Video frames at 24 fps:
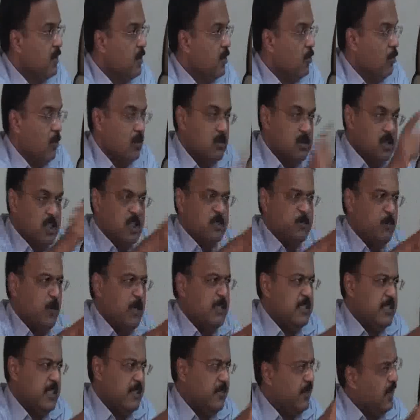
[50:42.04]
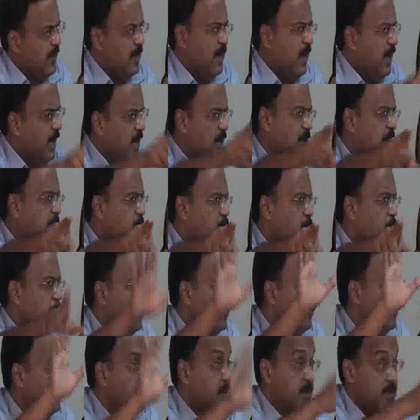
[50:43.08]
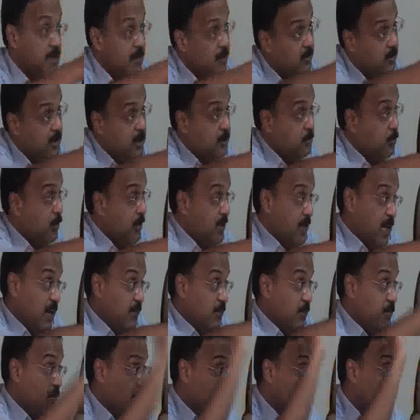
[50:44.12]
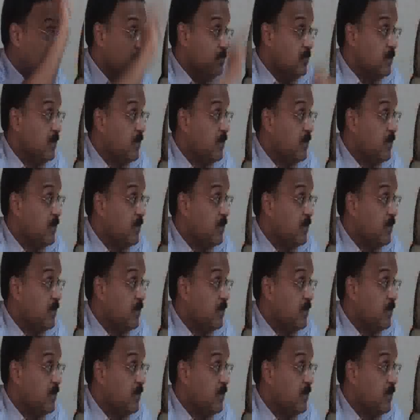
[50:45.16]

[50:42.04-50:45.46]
On this point he says, well, I have no problem, but in this point I have a problem.